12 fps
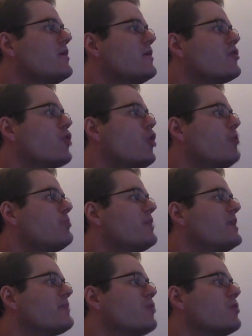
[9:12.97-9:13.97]
Their whole
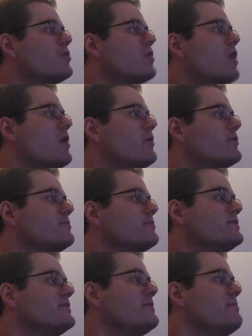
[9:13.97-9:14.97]
plan and protocol was
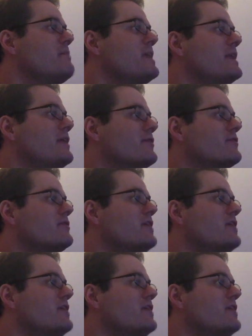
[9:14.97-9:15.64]
completely meaningless.